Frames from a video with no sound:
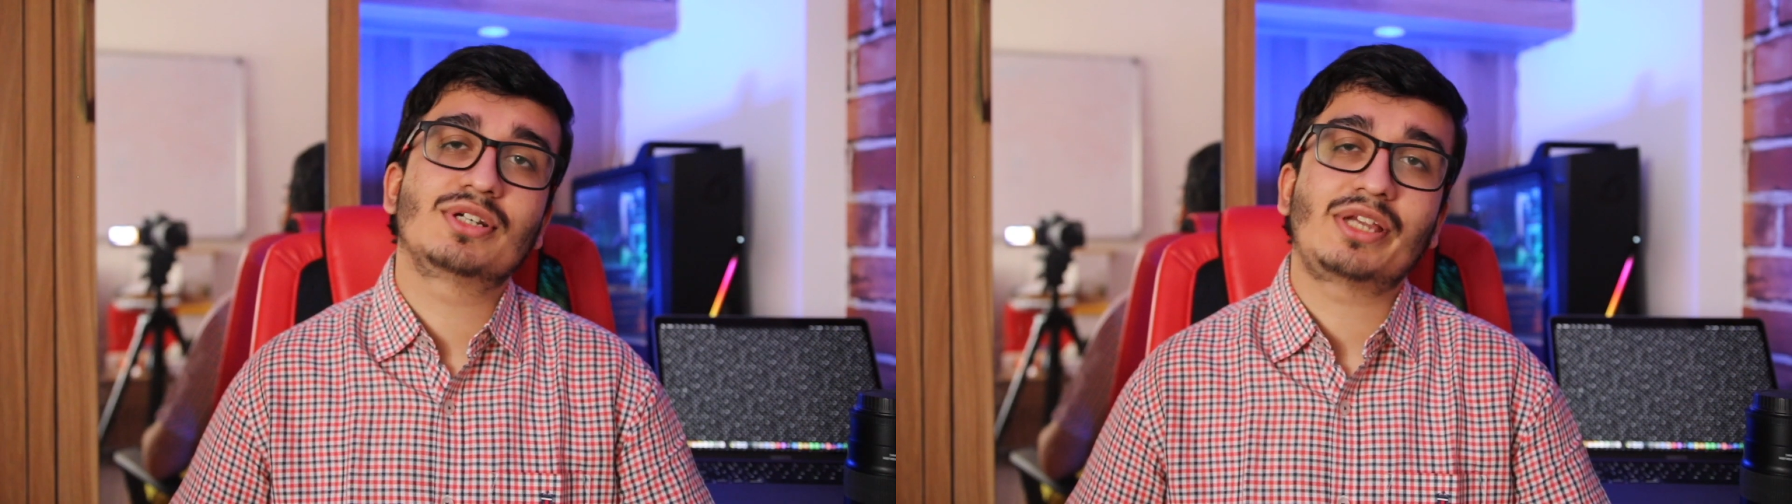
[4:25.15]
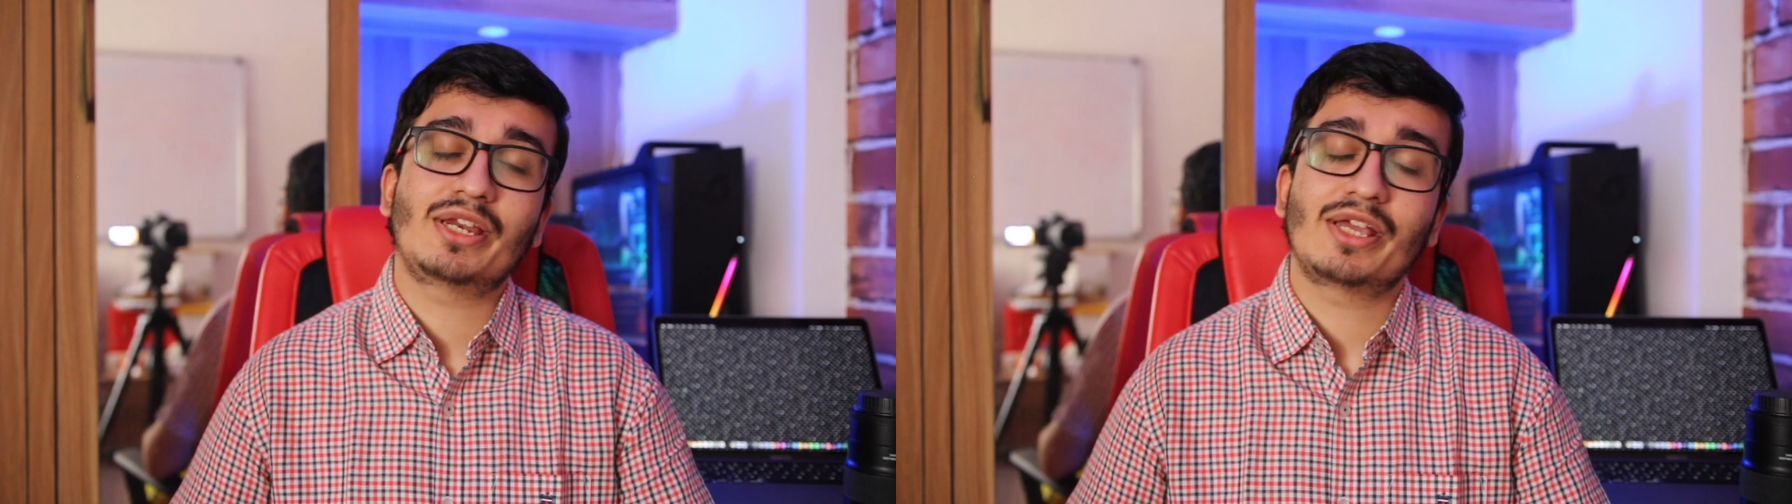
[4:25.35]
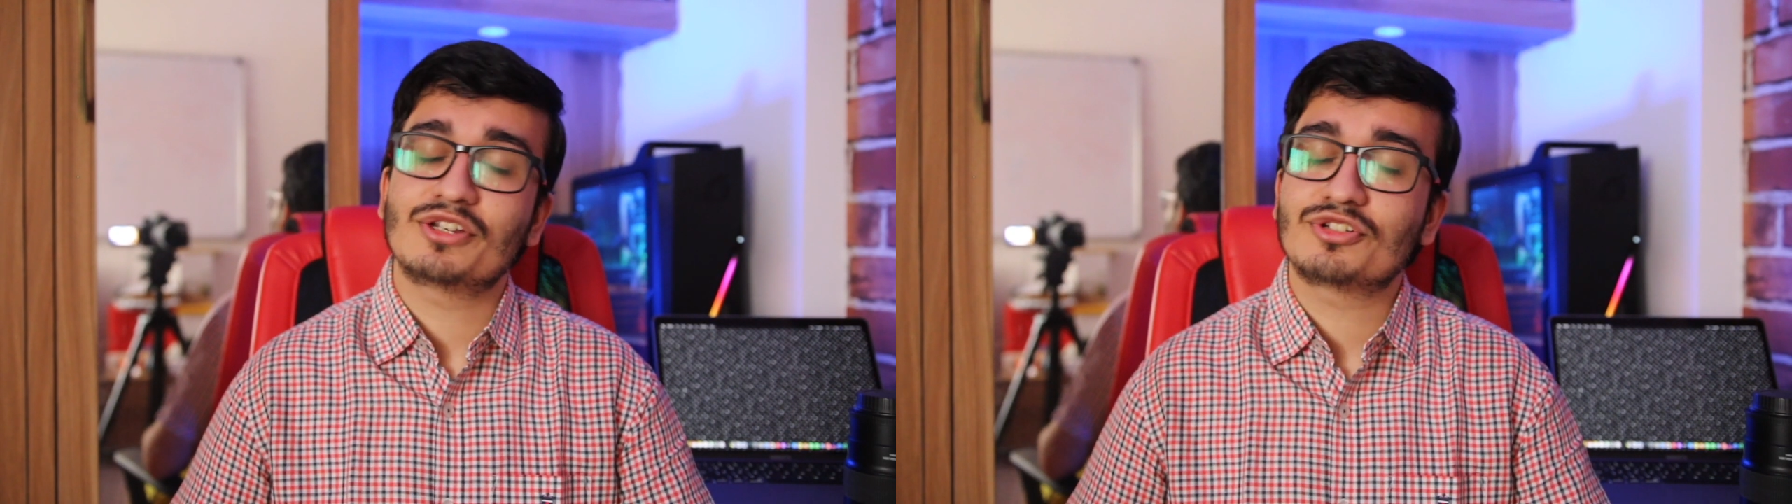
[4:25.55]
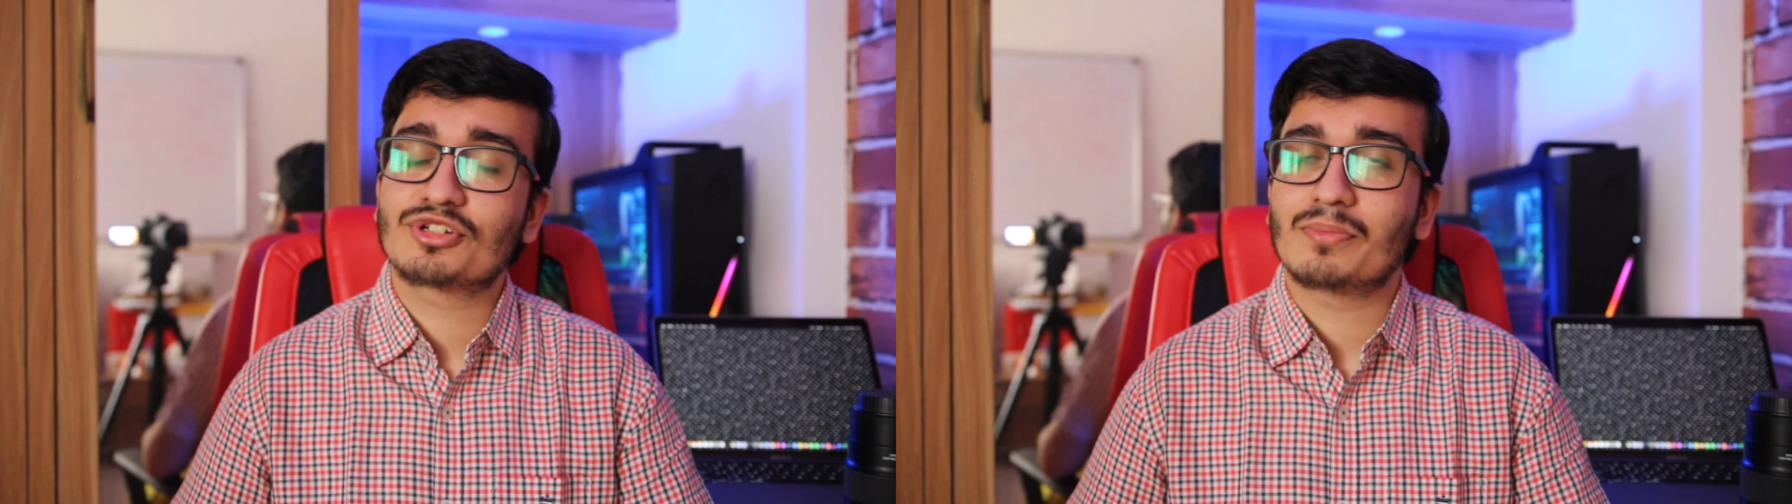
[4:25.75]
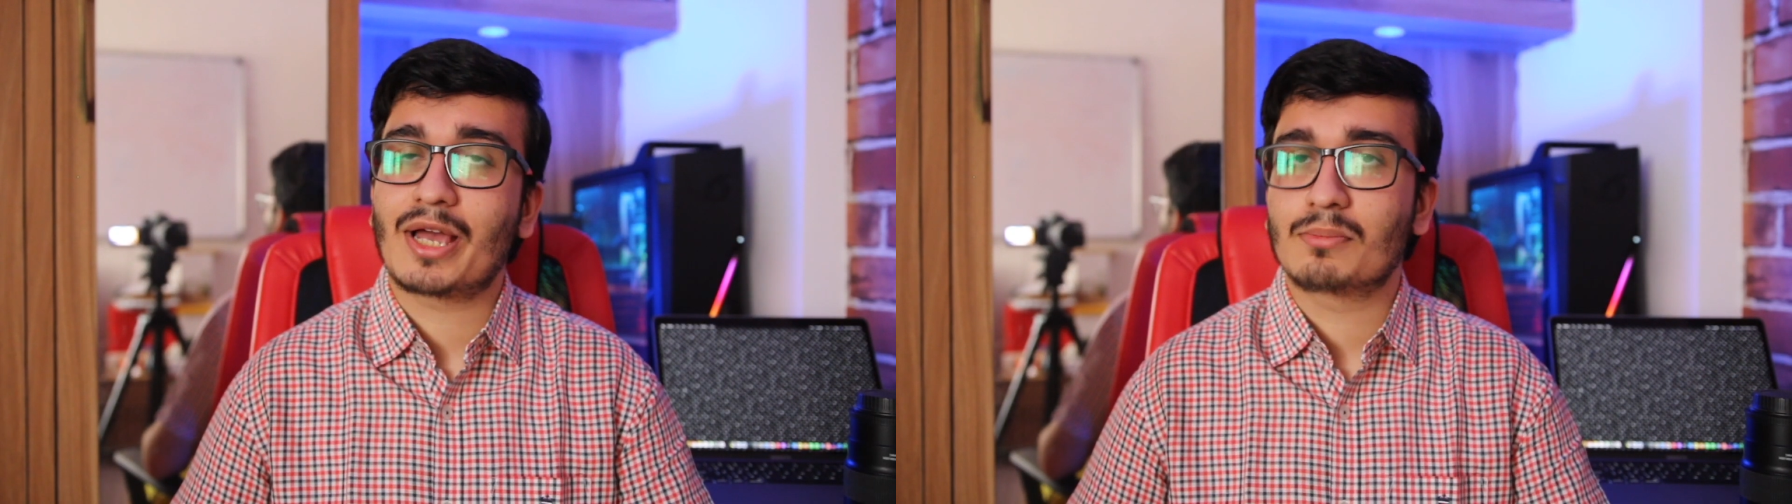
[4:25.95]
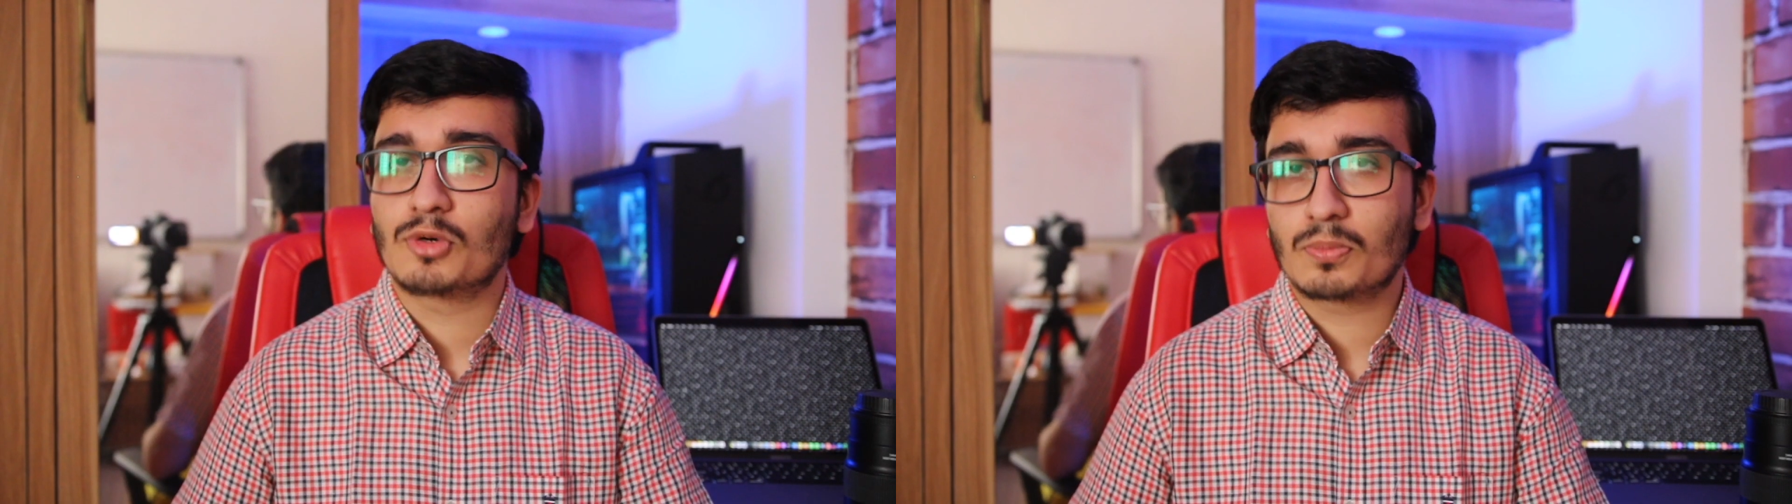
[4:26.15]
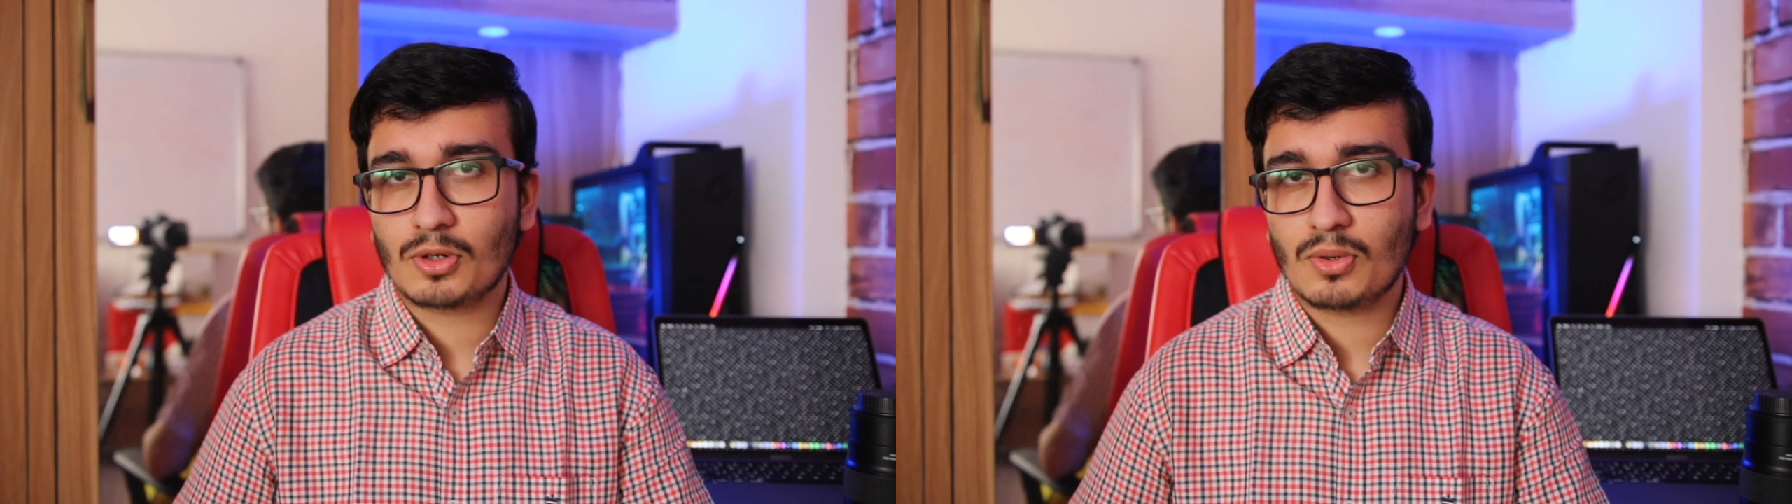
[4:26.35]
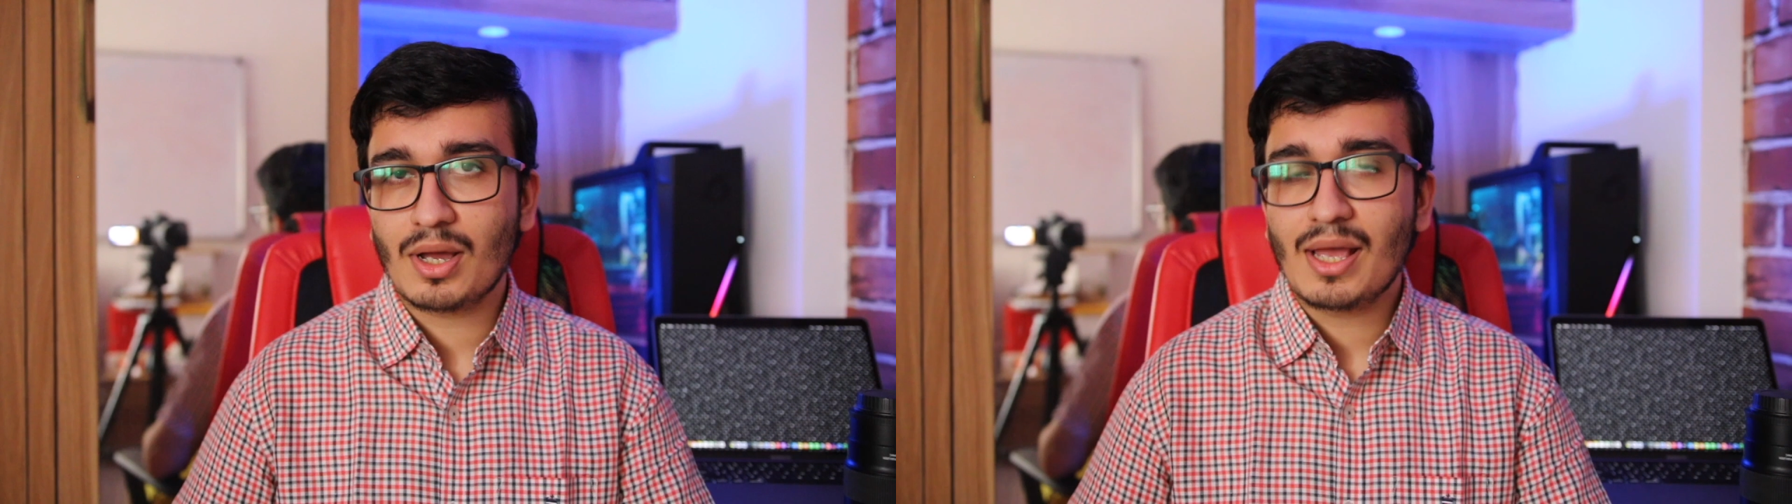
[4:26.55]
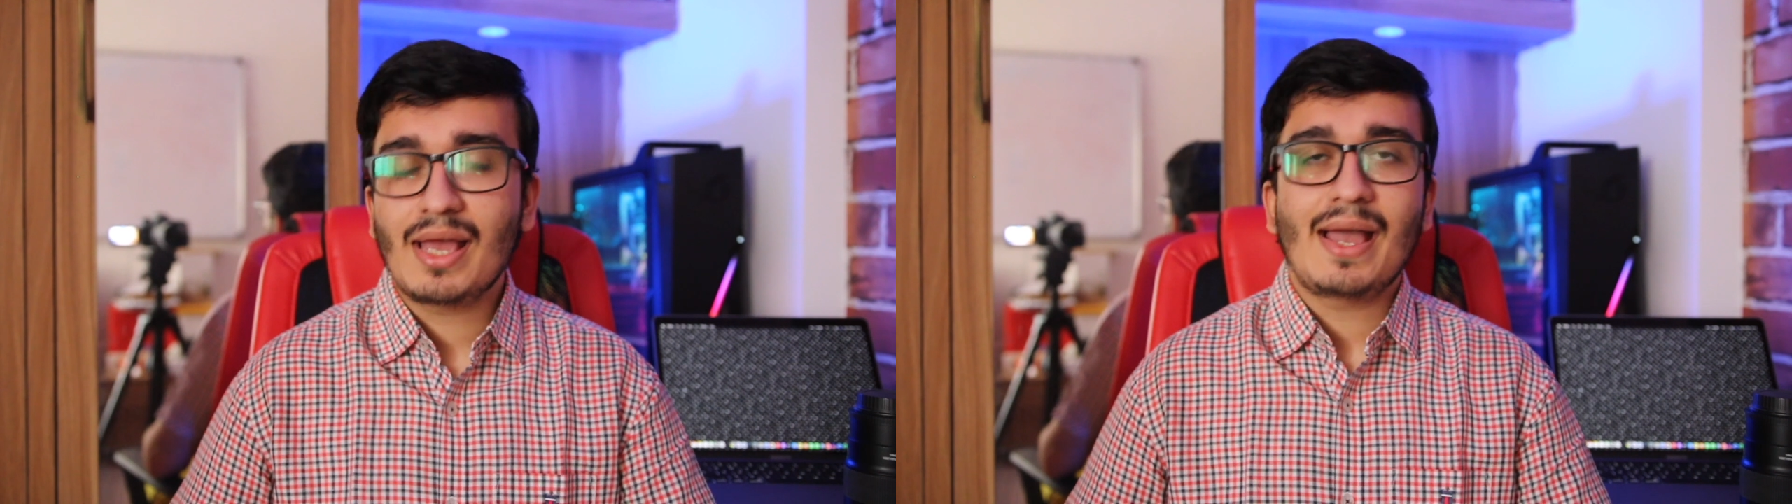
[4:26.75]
13-inch MacBook Pro,